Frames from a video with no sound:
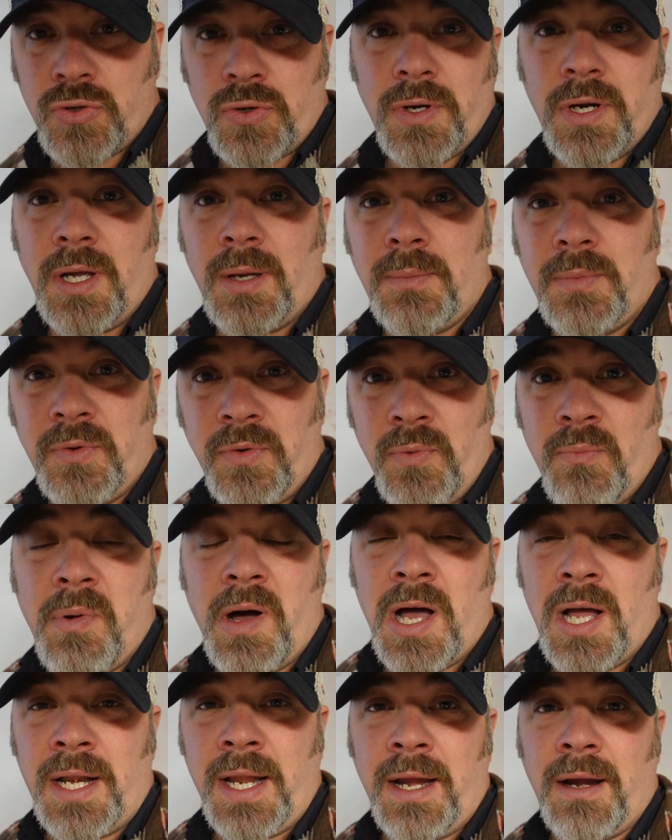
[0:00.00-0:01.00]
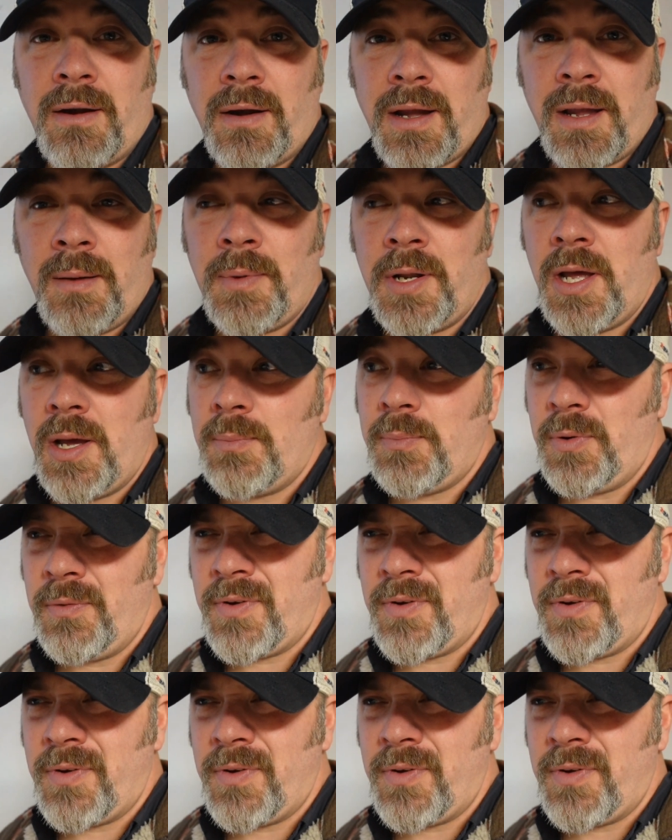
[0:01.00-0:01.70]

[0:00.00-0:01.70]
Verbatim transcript: trip to Bonaire coming up.